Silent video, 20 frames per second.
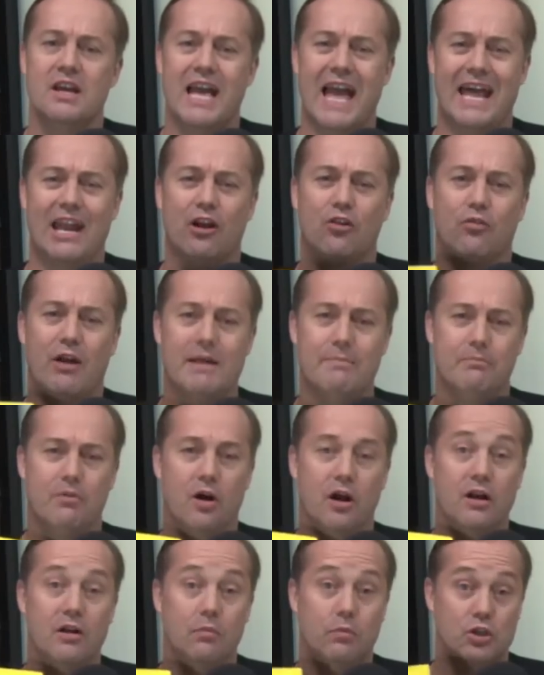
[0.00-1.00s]
and a great
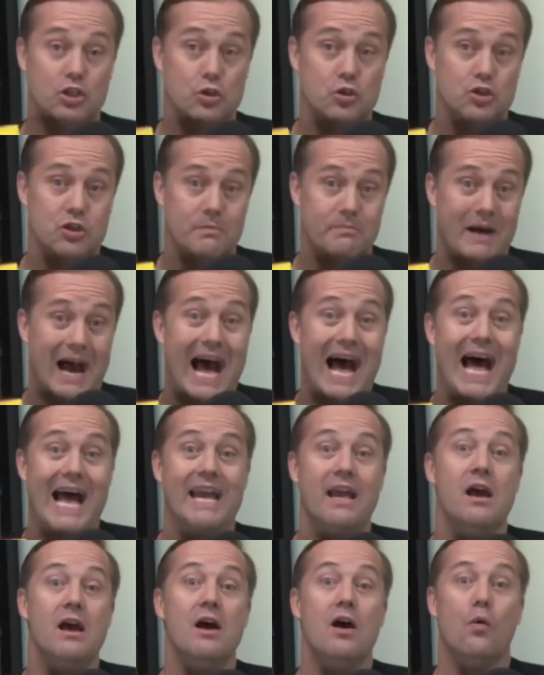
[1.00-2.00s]
book, which you should
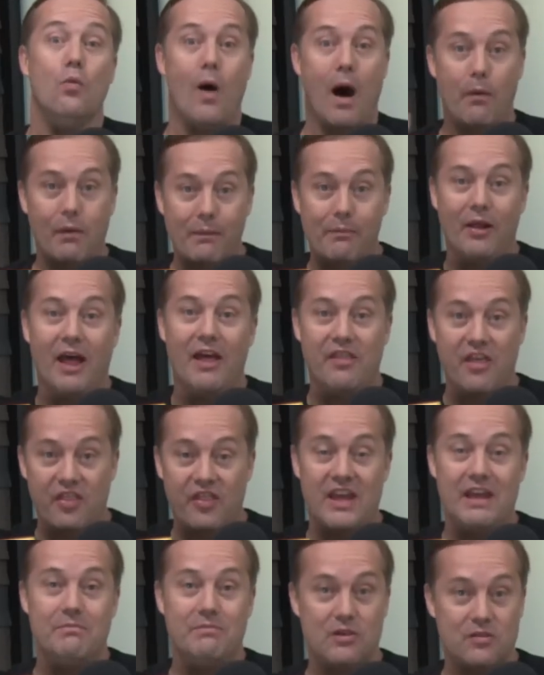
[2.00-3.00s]
buy while we play the
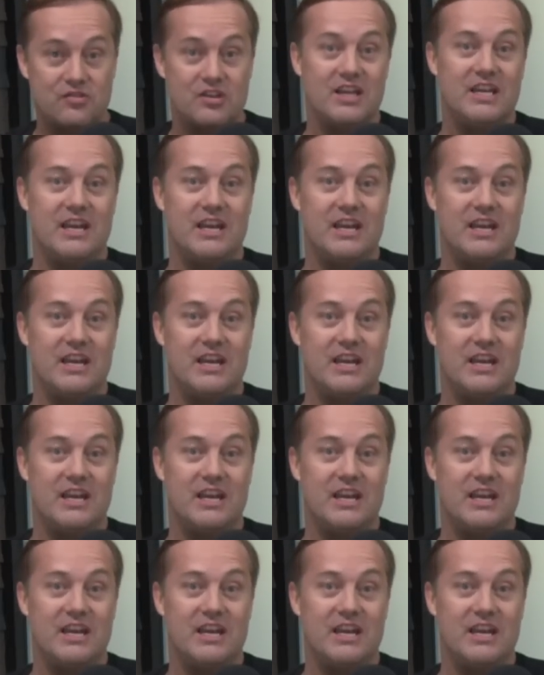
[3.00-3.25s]
theme music